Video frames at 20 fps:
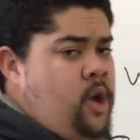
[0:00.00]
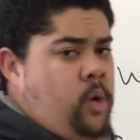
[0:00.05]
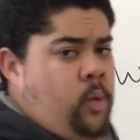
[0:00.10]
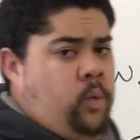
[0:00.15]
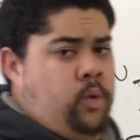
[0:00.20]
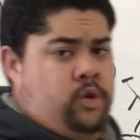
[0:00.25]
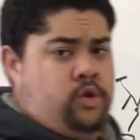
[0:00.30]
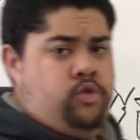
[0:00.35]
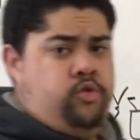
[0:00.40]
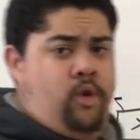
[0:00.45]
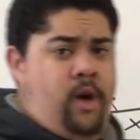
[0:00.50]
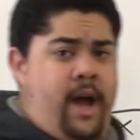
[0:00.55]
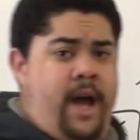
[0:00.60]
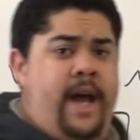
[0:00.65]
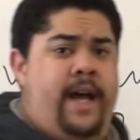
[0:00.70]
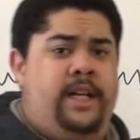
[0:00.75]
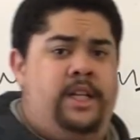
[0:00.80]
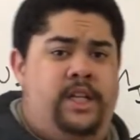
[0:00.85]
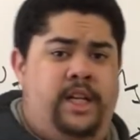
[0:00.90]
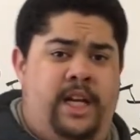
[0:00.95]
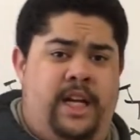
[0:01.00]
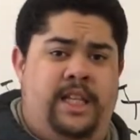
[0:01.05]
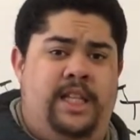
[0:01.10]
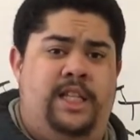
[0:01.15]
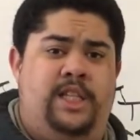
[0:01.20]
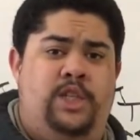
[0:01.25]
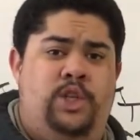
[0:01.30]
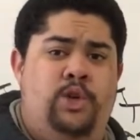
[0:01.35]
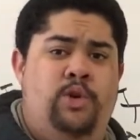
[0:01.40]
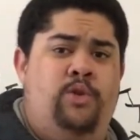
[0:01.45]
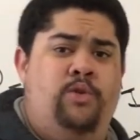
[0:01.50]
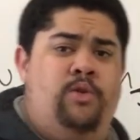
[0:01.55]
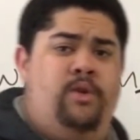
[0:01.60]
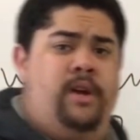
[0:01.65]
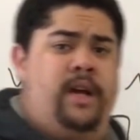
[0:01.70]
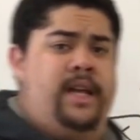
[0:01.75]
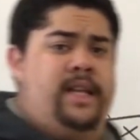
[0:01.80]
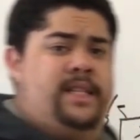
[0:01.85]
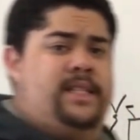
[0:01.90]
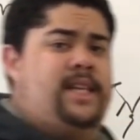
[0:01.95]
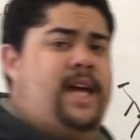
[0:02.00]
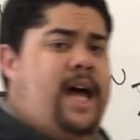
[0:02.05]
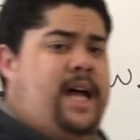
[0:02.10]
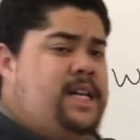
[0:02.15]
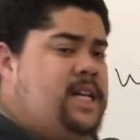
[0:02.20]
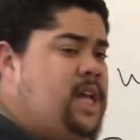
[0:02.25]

We're trying to get these two inside